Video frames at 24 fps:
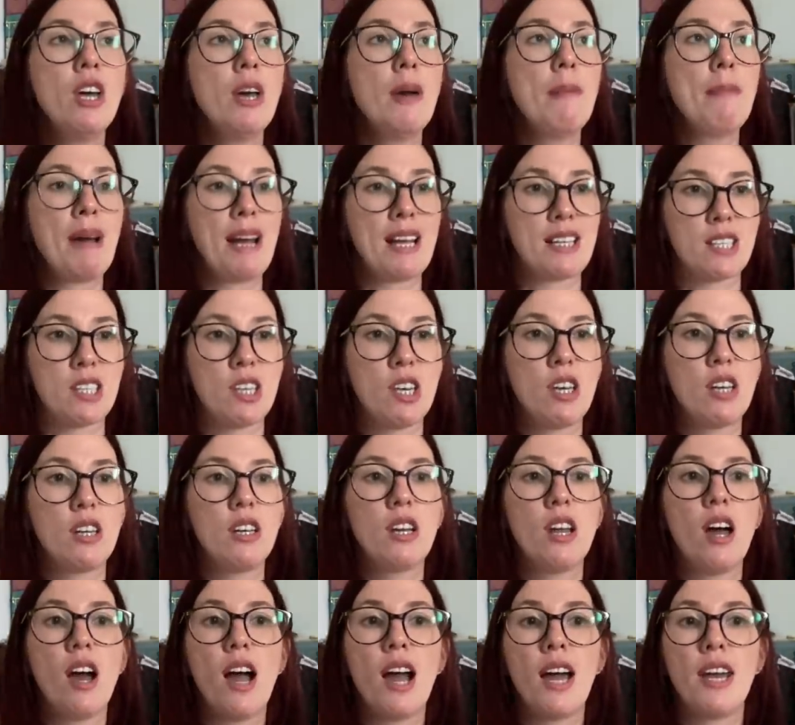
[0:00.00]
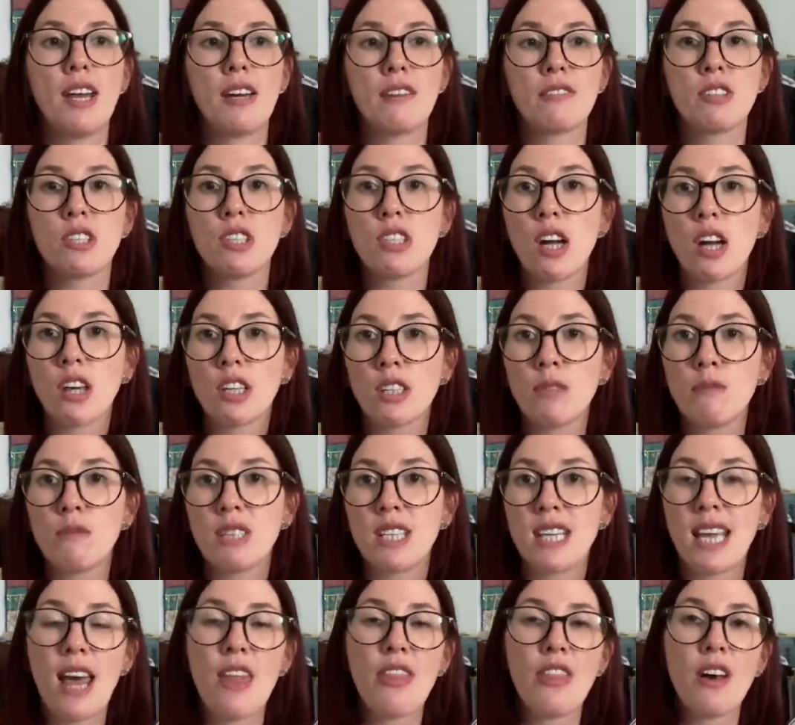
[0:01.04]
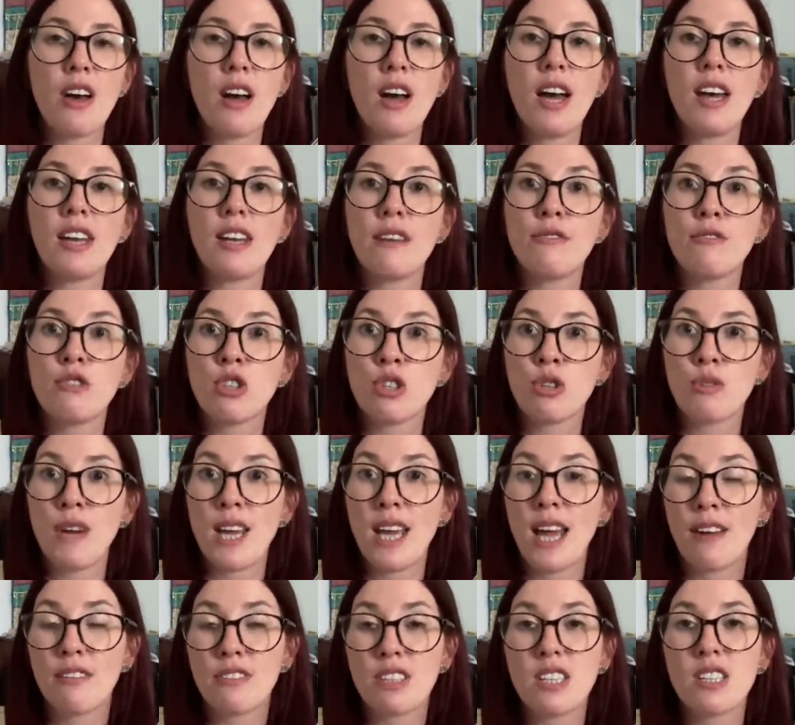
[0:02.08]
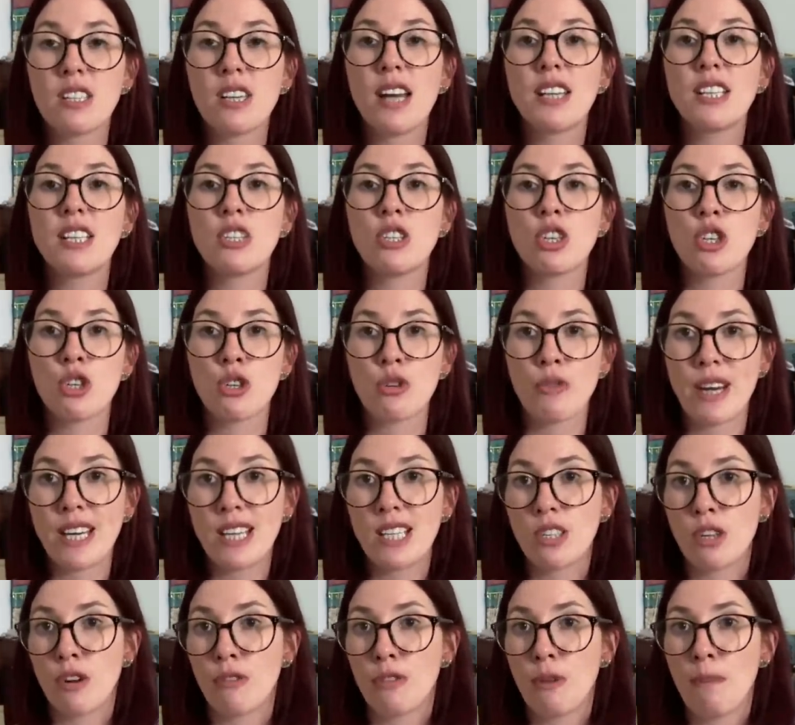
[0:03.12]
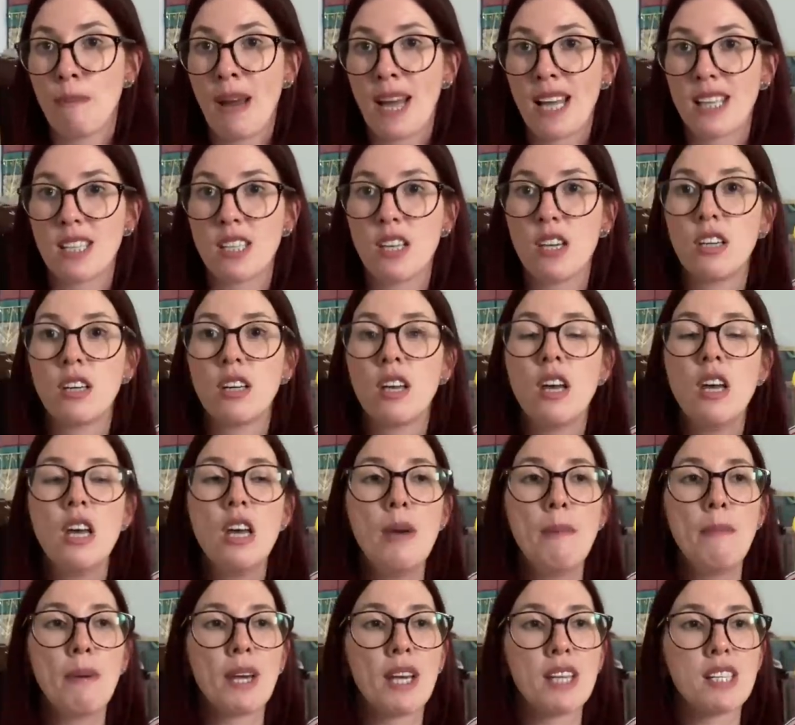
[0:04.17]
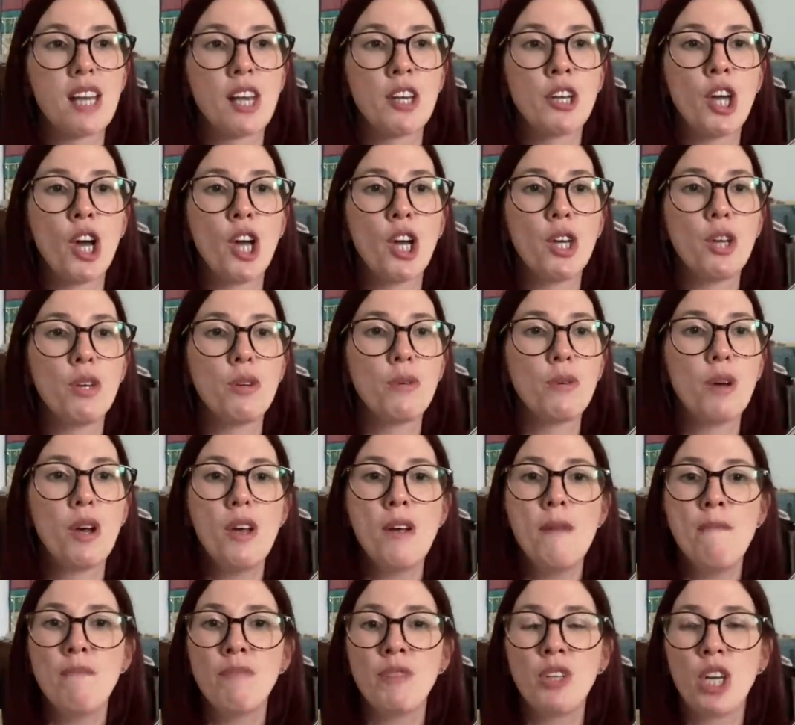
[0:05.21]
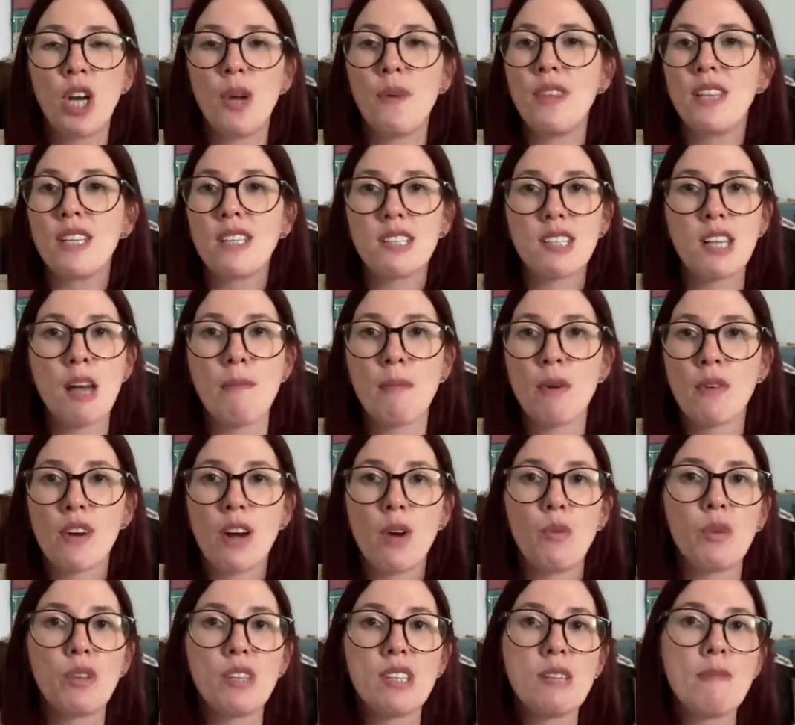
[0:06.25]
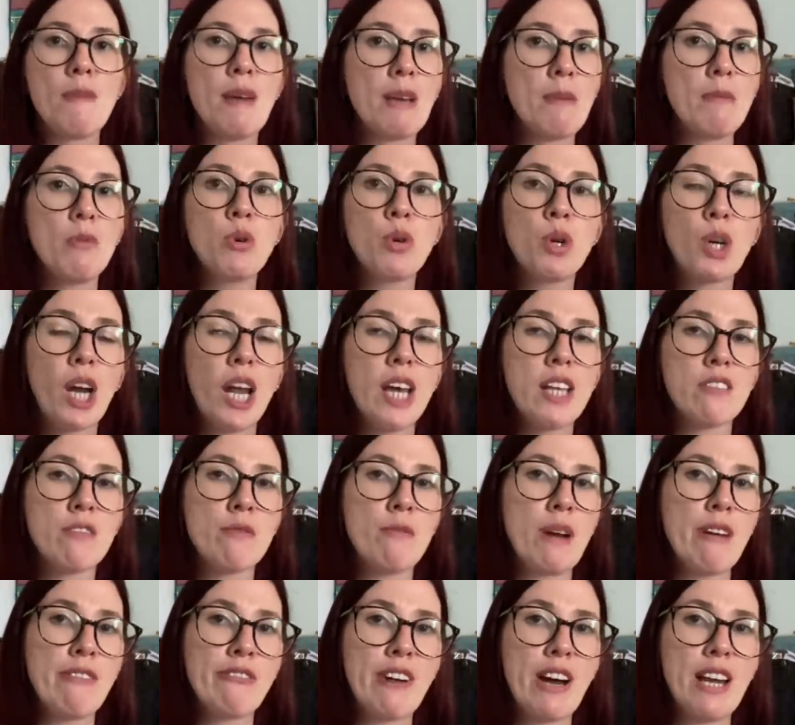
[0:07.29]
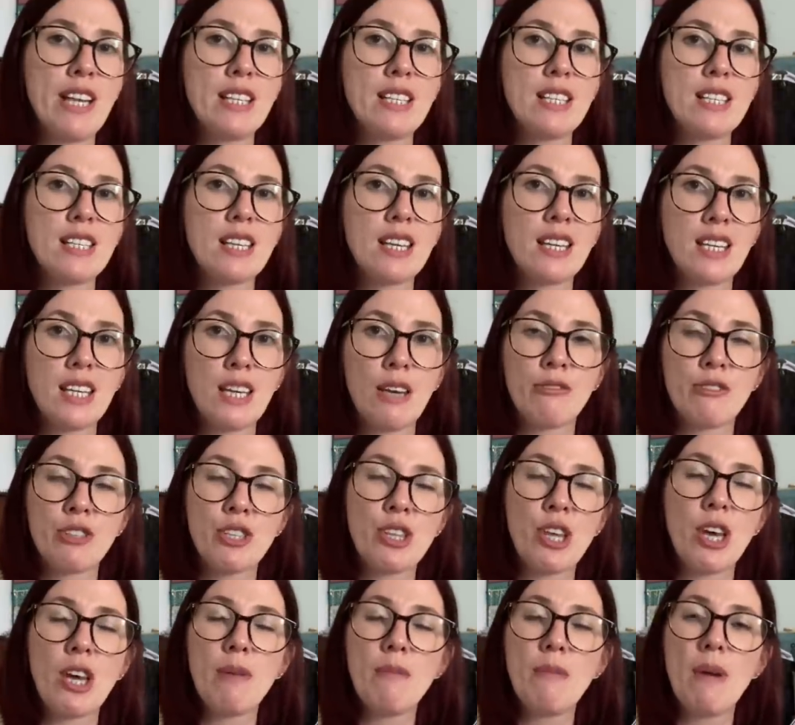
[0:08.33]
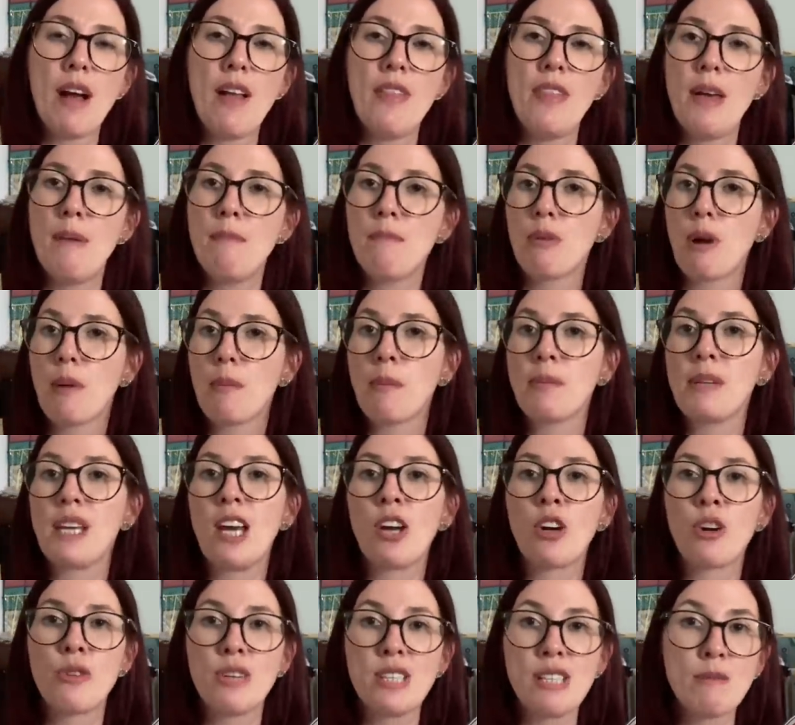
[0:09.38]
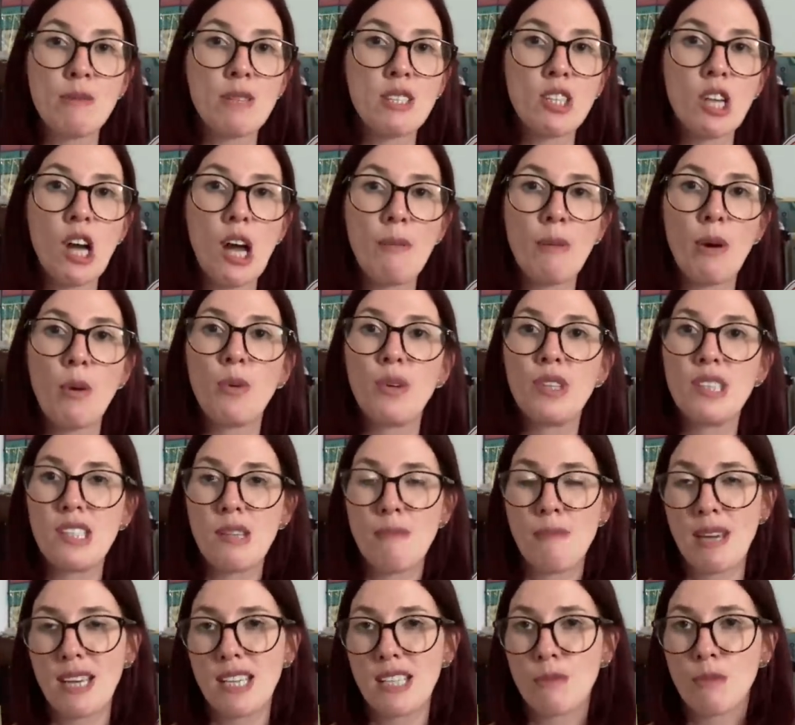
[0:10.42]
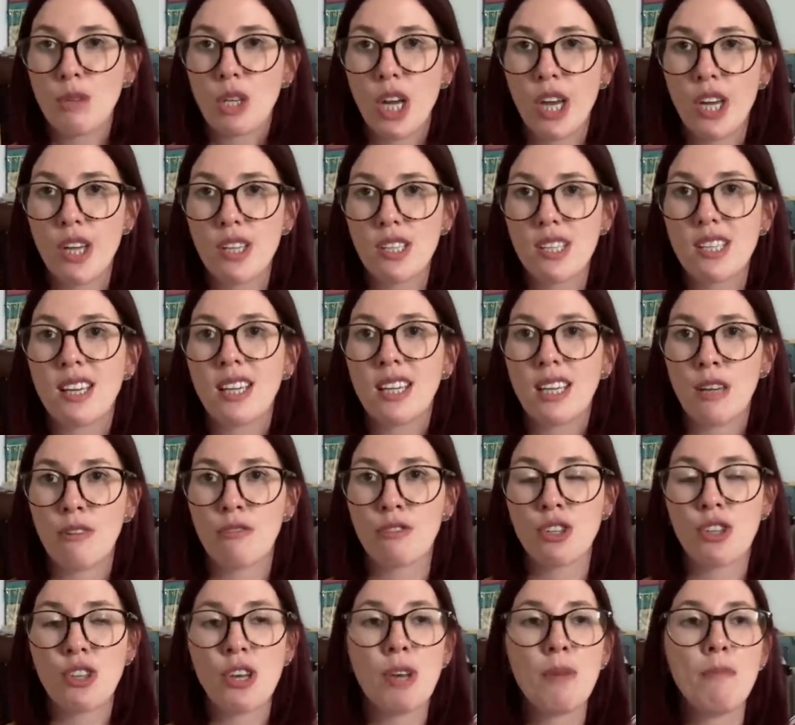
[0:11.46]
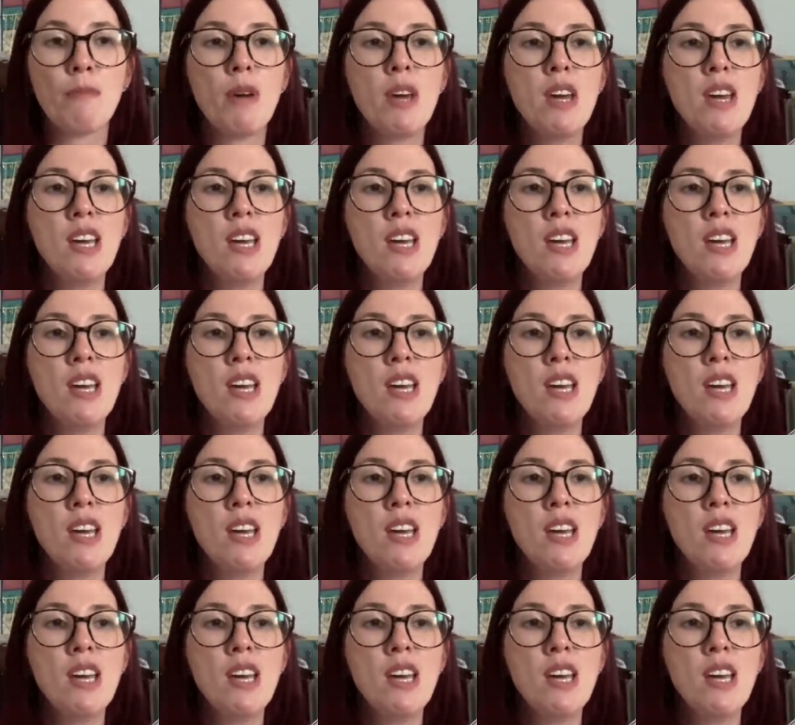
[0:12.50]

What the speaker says: pattern, and I've stuck them together, and I've decided to trace off the pattern because I know, you know, in the summer I want to make more clothes for my friends and gift them, and then probably at Christmas time I want to make some clothes and gift them.